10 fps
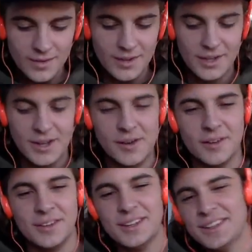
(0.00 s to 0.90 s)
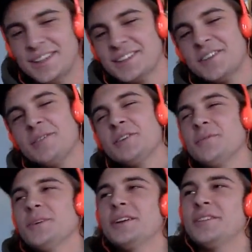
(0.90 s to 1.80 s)
Let's go into
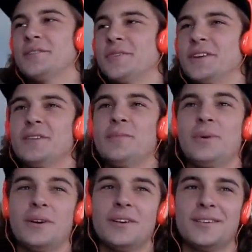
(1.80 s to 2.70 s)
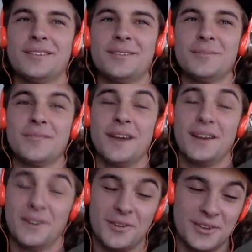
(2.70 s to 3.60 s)
one other video part that I
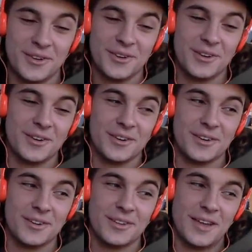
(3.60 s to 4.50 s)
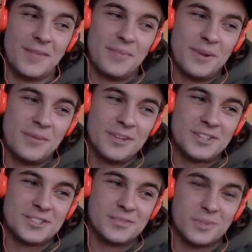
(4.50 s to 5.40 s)
know that pretty
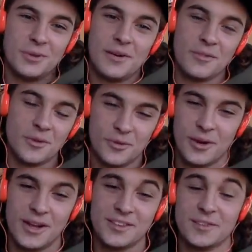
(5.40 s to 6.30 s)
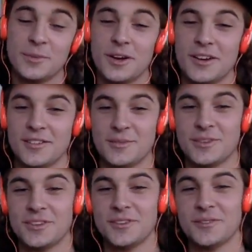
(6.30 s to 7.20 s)
much blew everyone away, to be honest
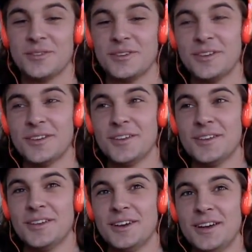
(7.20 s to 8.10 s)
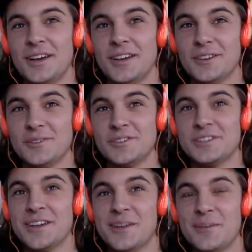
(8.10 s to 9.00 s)
with you. Yoshi
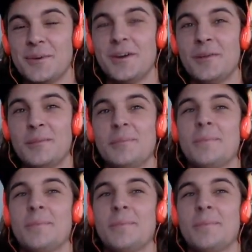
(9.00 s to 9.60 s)
Tannenbaum.